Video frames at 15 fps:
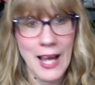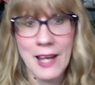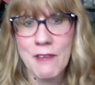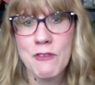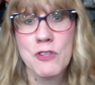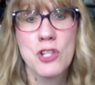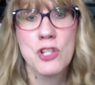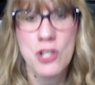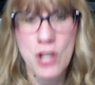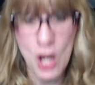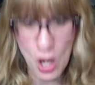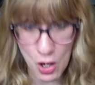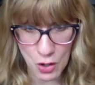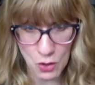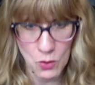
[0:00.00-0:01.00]
I have
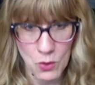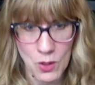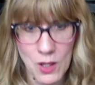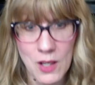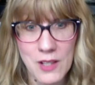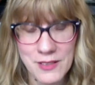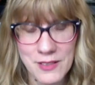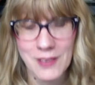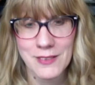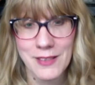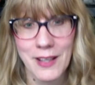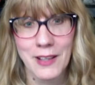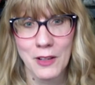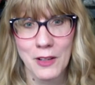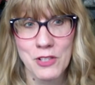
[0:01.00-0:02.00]
no
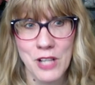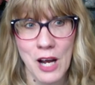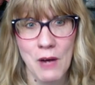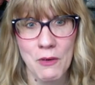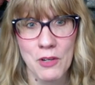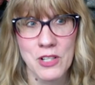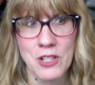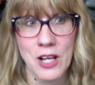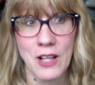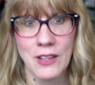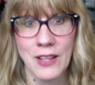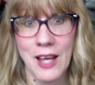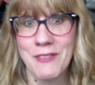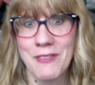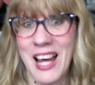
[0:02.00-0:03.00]
Sunset Glow shower gel
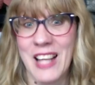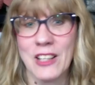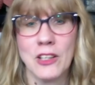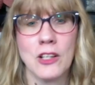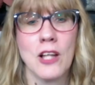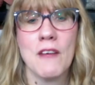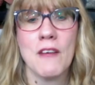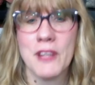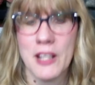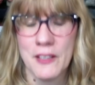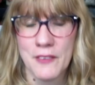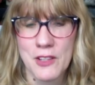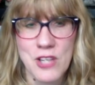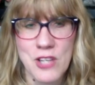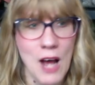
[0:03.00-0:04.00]
left. I love it
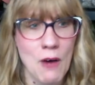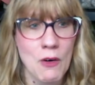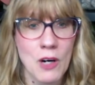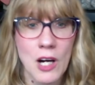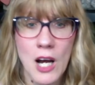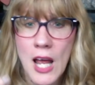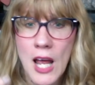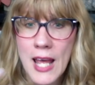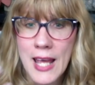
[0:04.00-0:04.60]
in the shower.